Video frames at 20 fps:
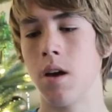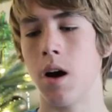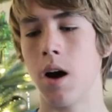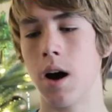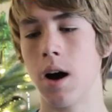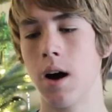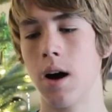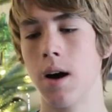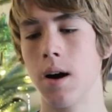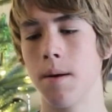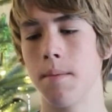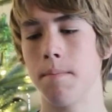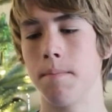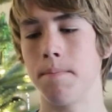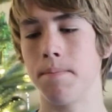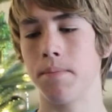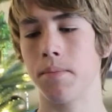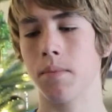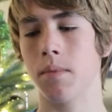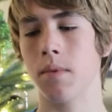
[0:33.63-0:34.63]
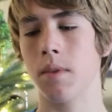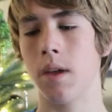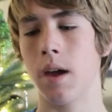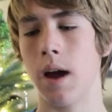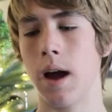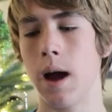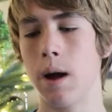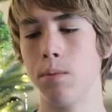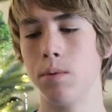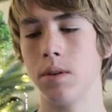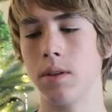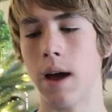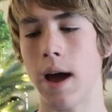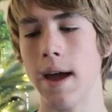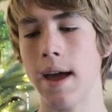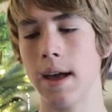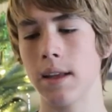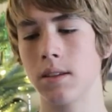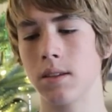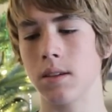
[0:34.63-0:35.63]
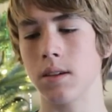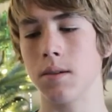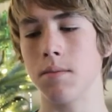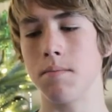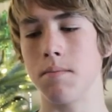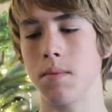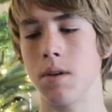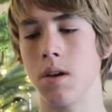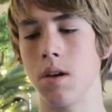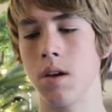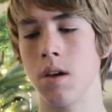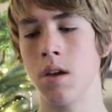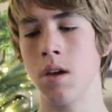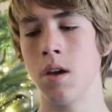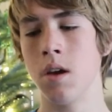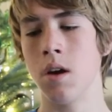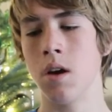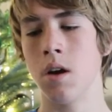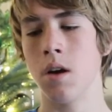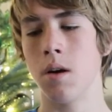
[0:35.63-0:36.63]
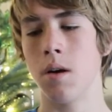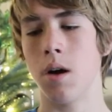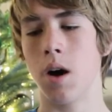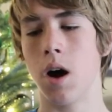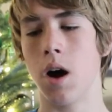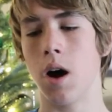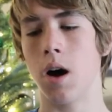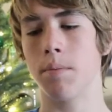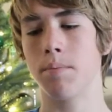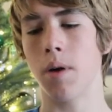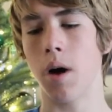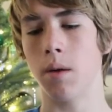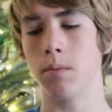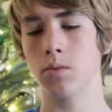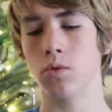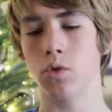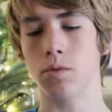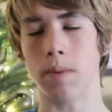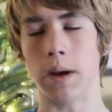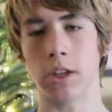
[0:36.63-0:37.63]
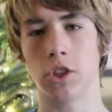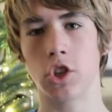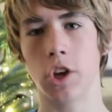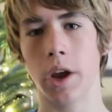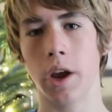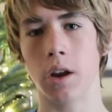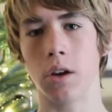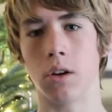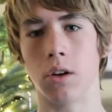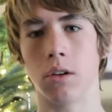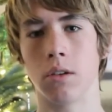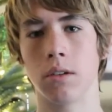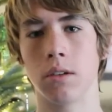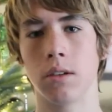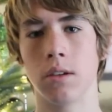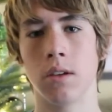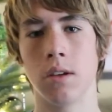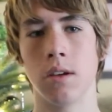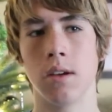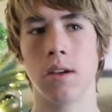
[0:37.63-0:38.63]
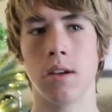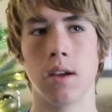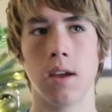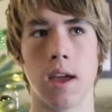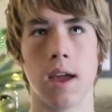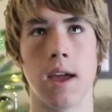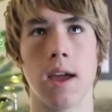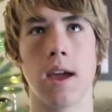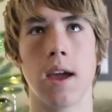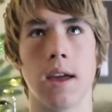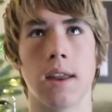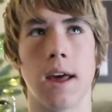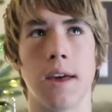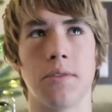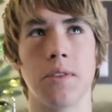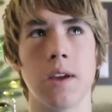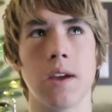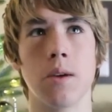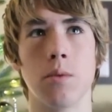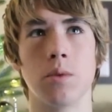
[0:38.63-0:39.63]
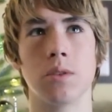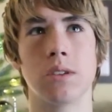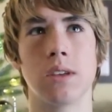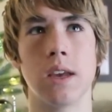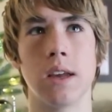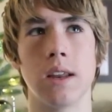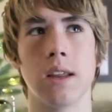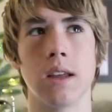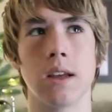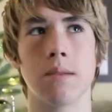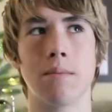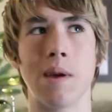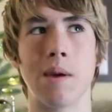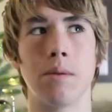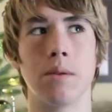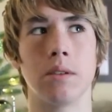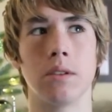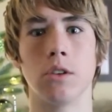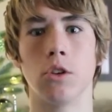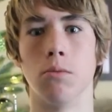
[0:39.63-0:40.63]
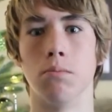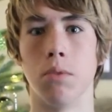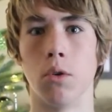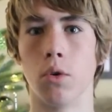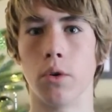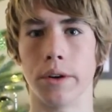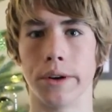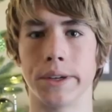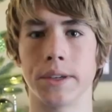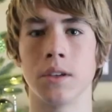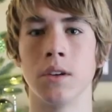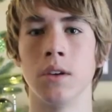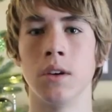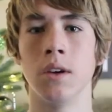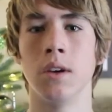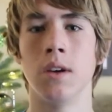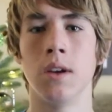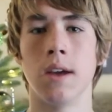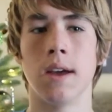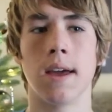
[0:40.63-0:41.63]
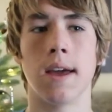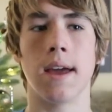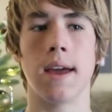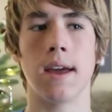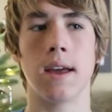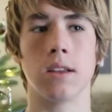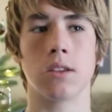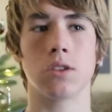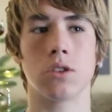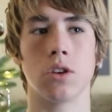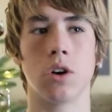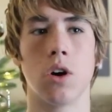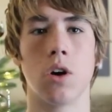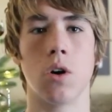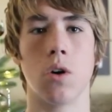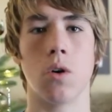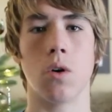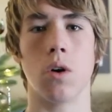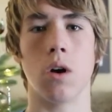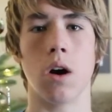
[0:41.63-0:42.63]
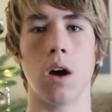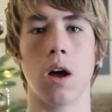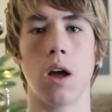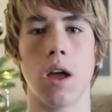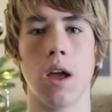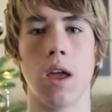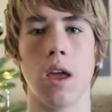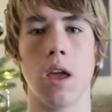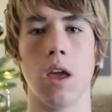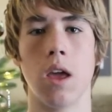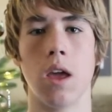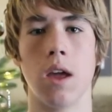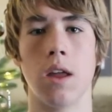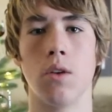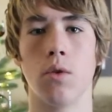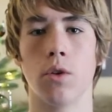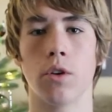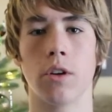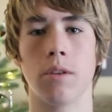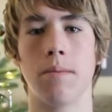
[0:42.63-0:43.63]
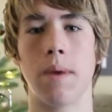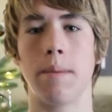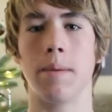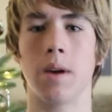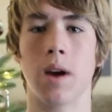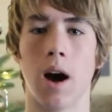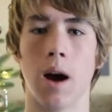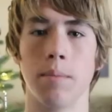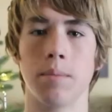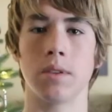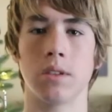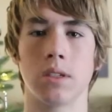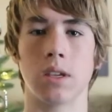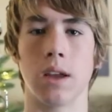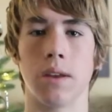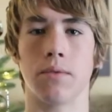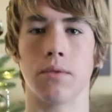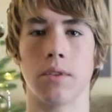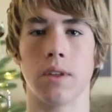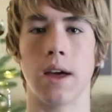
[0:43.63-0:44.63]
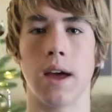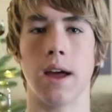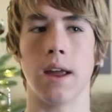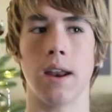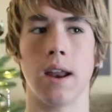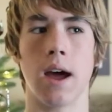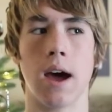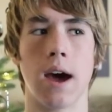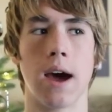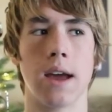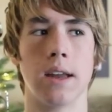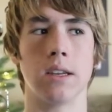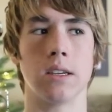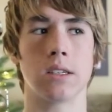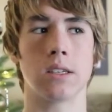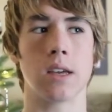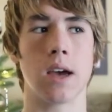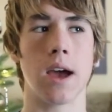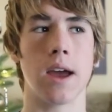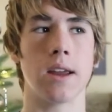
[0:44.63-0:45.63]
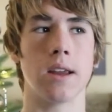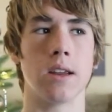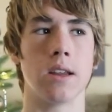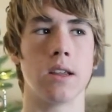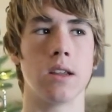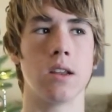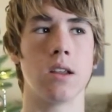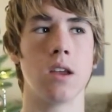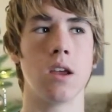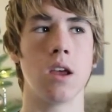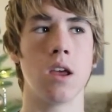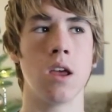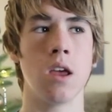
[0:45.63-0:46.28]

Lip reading: I had some problems with my channel. And I think it was getting maybe a little boring. And so, in order to maybe compensate for that, I decided